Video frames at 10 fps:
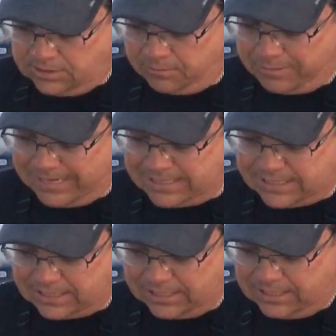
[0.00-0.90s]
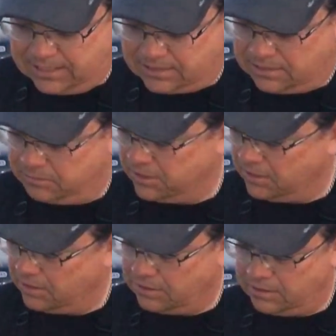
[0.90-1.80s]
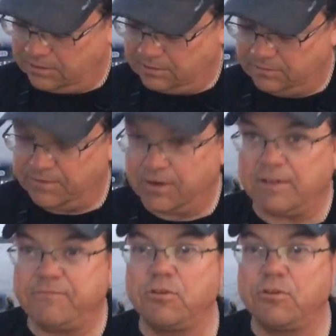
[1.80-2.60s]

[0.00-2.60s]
They're basically some little Very